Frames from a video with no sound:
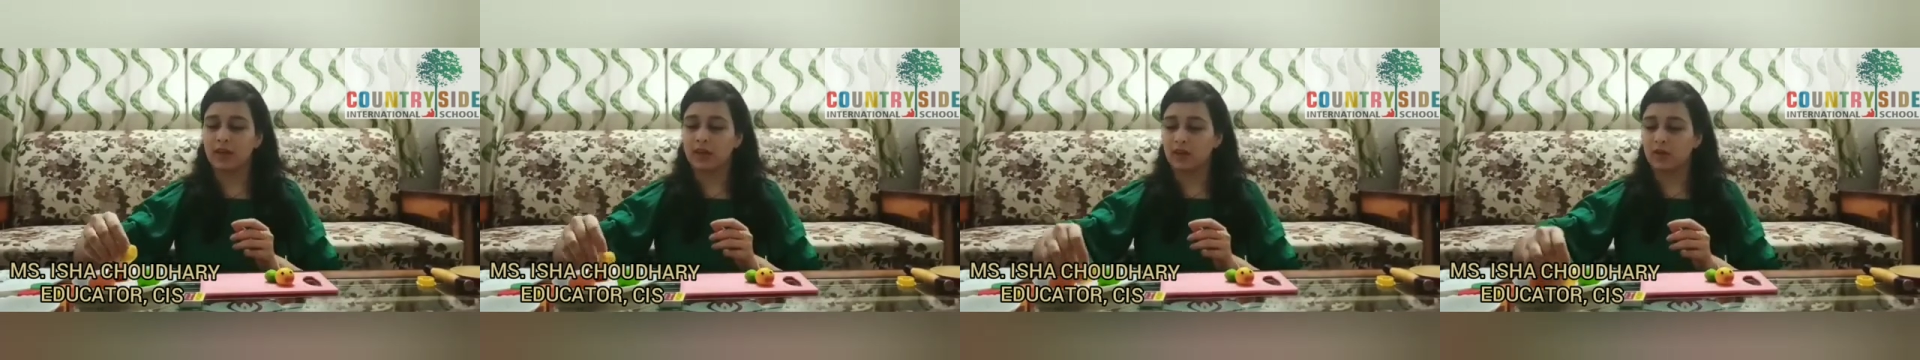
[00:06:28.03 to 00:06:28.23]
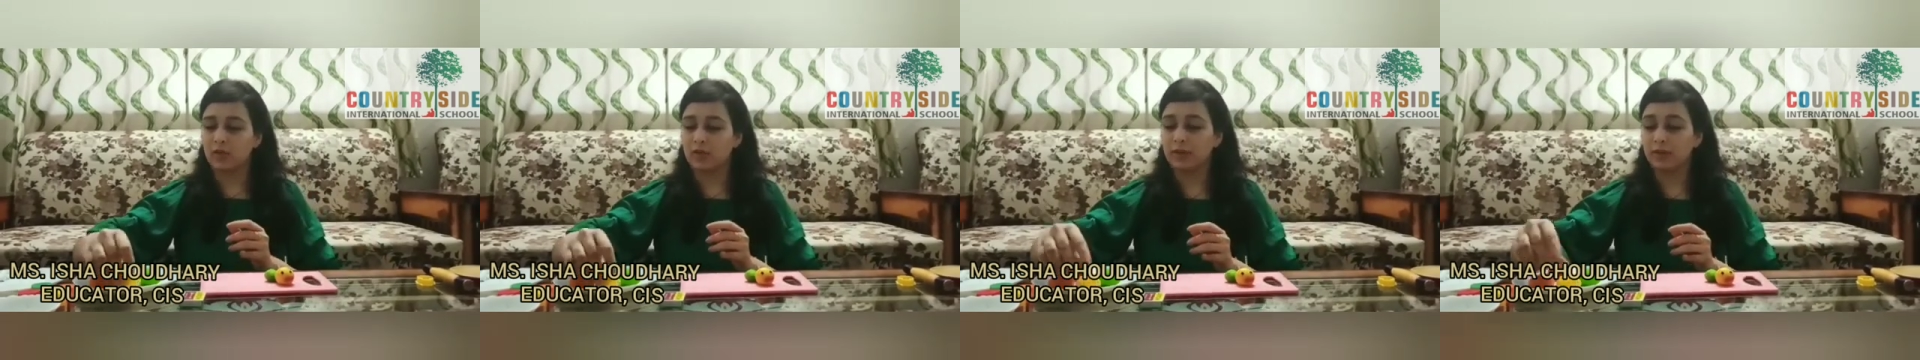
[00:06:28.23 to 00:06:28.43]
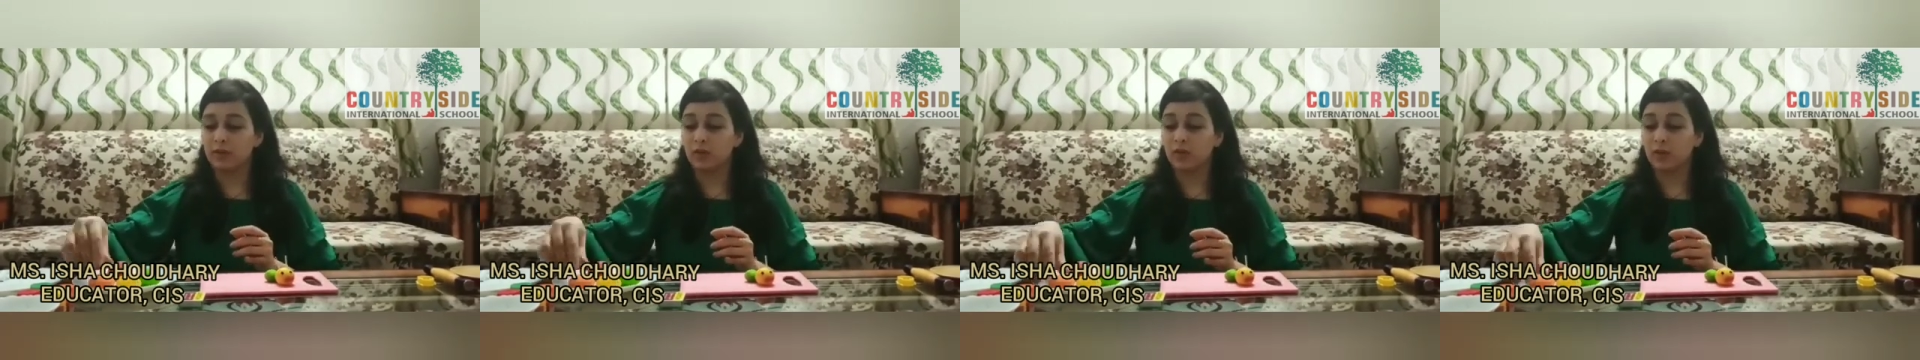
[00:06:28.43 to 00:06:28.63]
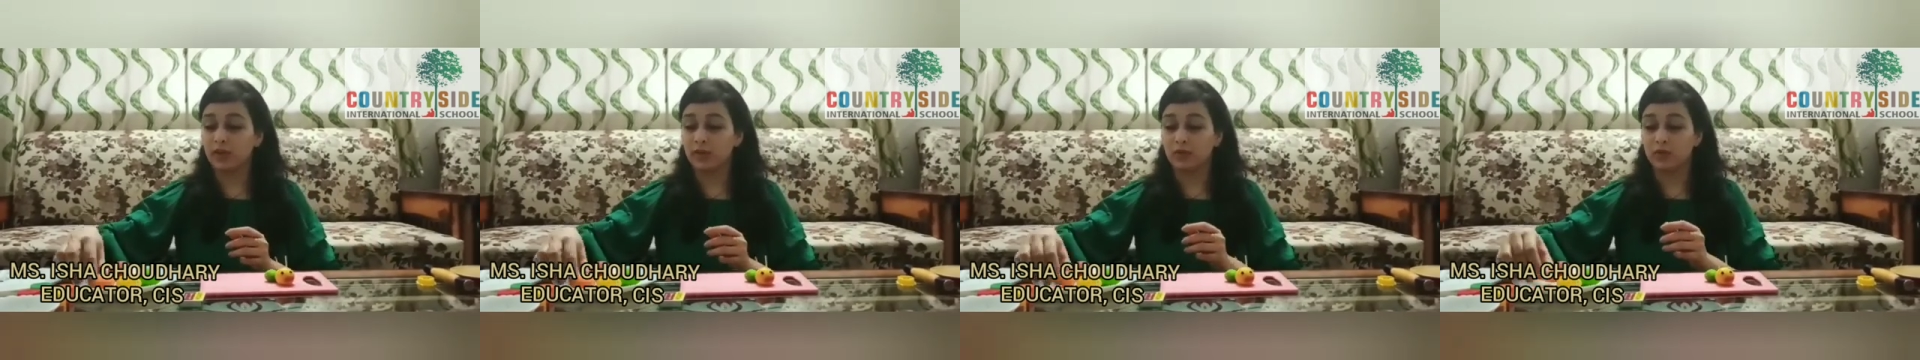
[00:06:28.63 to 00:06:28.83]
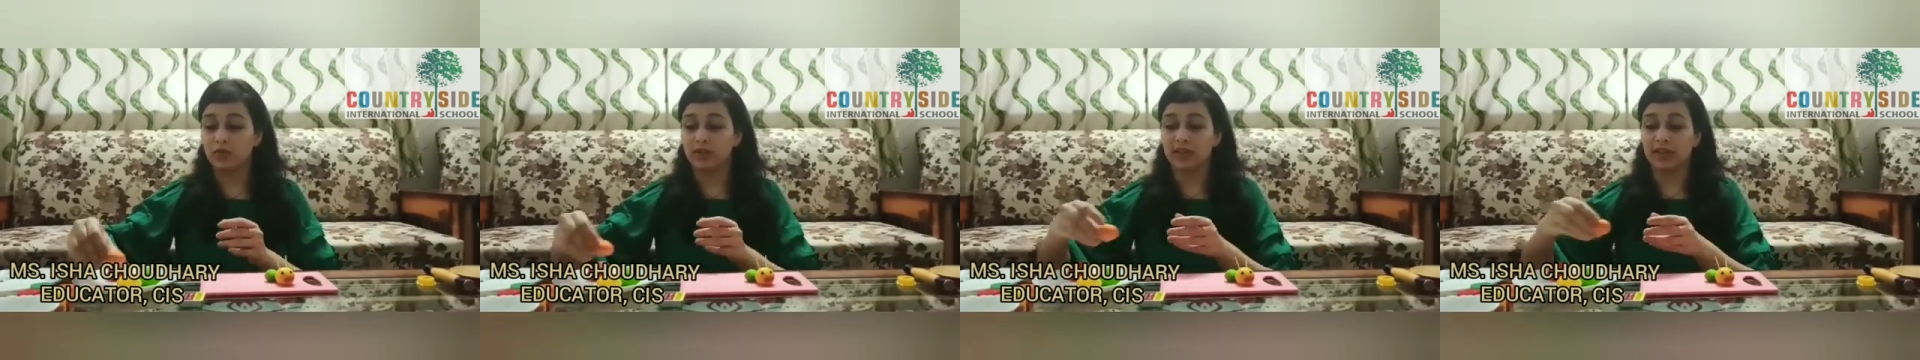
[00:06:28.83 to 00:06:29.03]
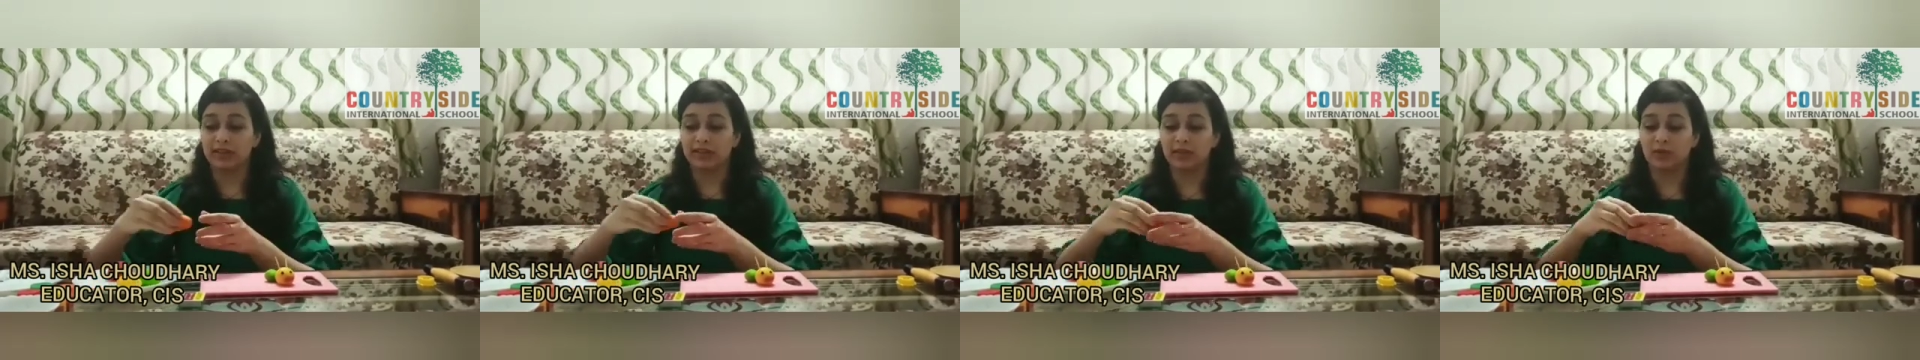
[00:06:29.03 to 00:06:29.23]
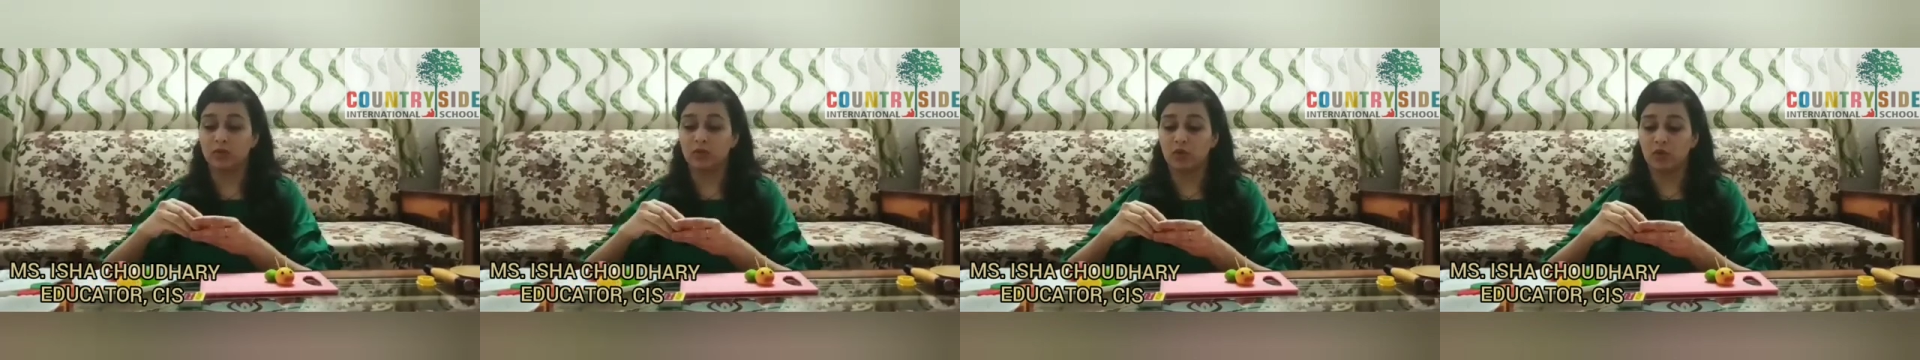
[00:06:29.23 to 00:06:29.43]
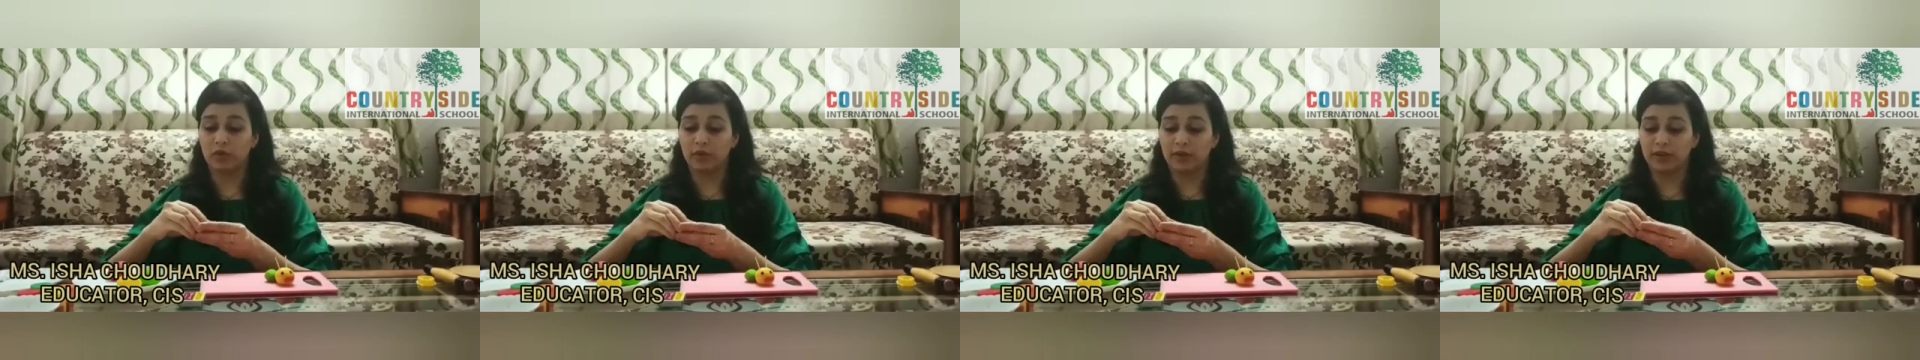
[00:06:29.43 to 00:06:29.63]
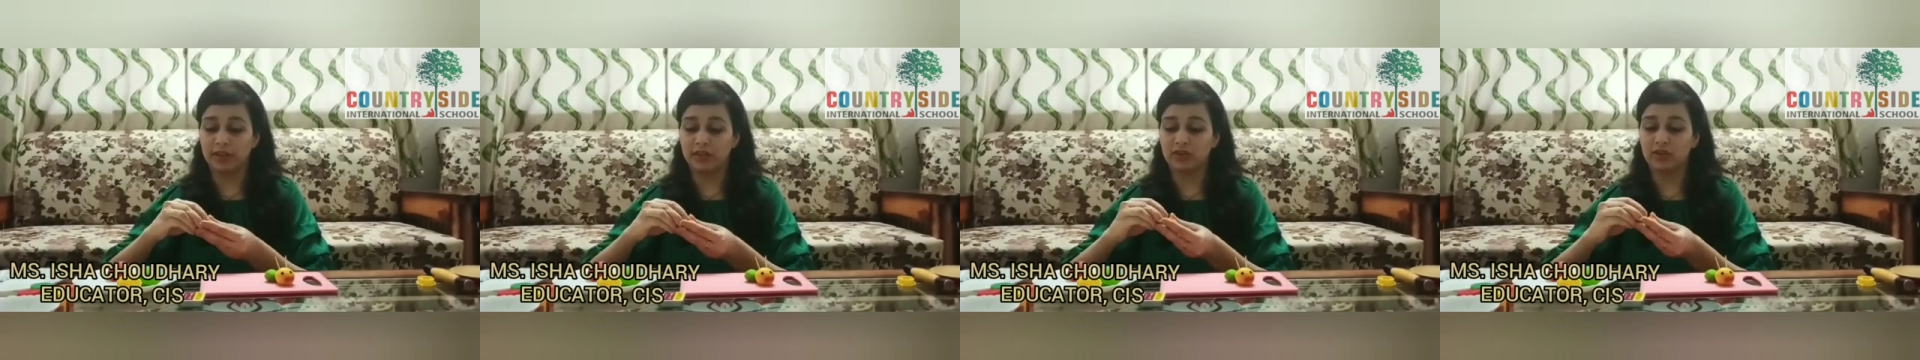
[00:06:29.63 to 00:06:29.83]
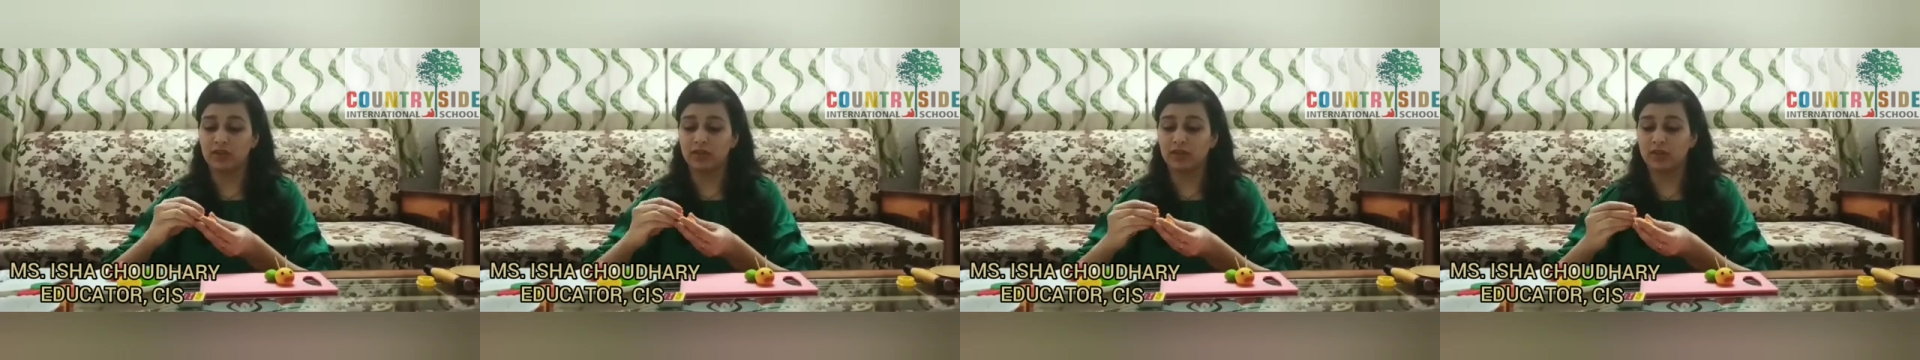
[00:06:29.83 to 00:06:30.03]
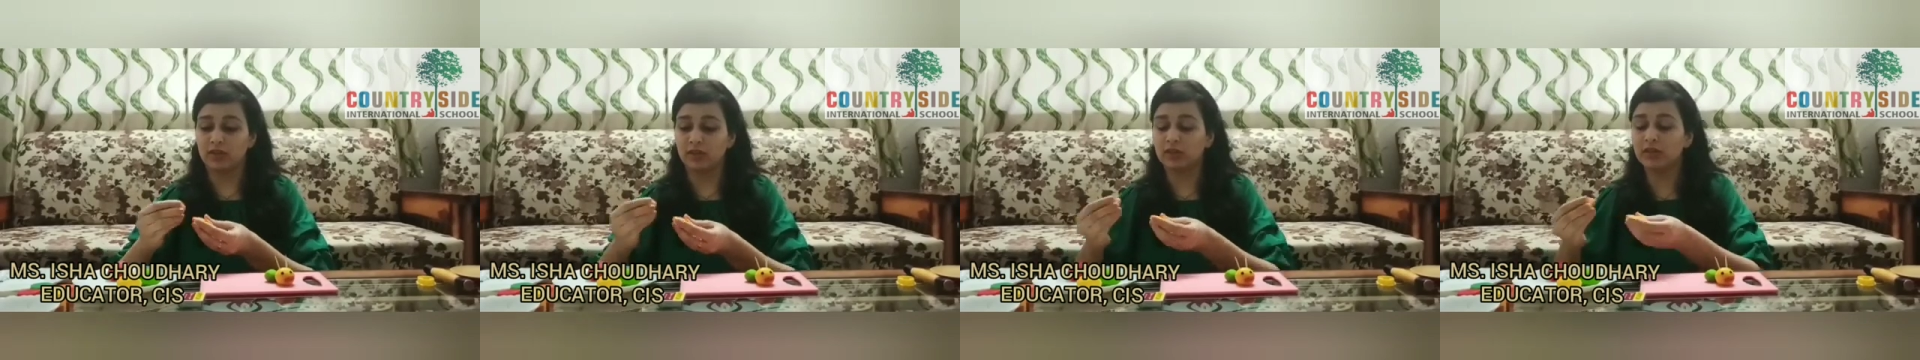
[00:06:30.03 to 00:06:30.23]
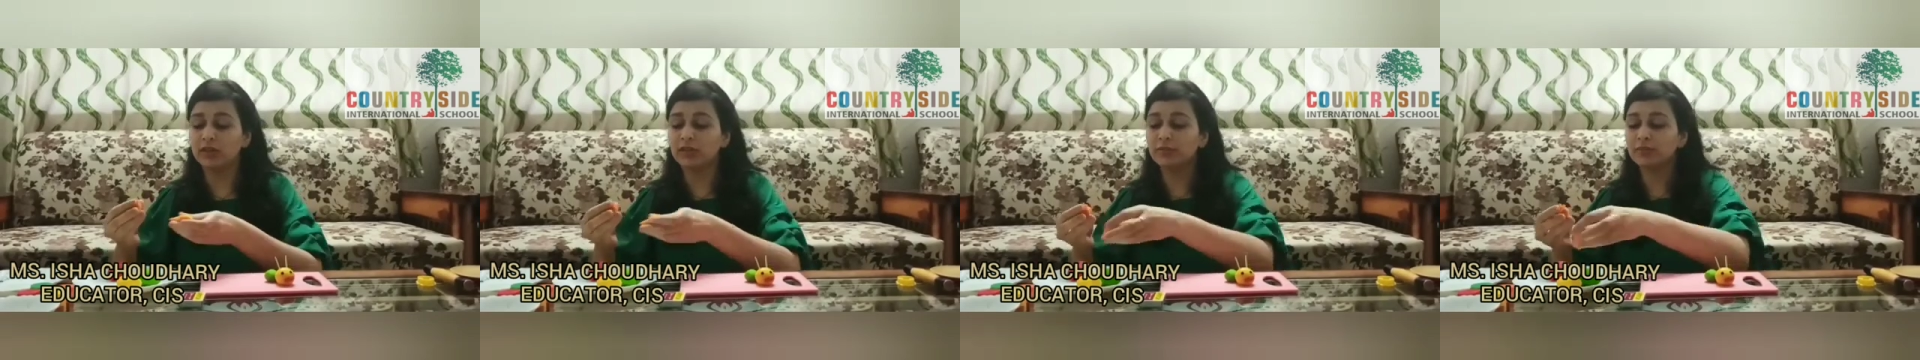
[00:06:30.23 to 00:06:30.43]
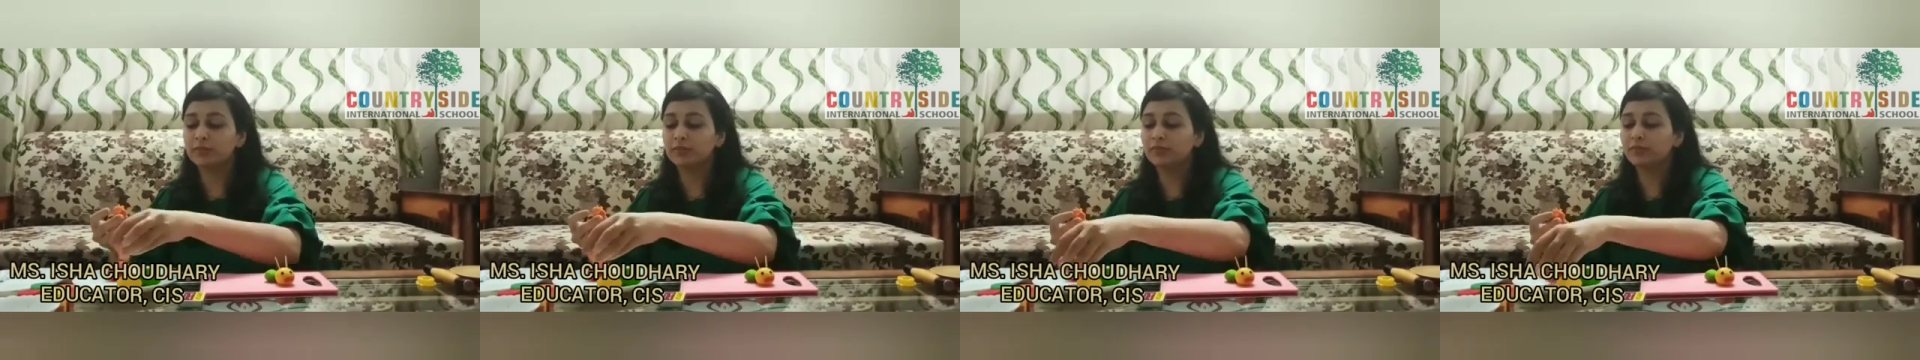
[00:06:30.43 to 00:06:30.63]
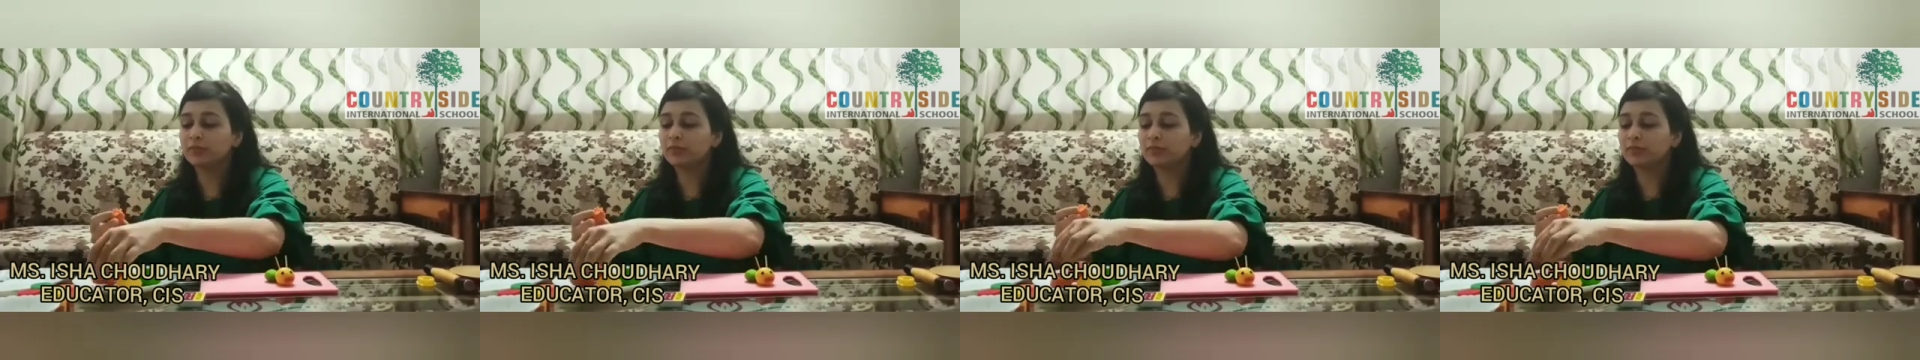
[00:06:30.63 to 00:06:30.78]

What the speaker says: Now I'm going to take some orange color.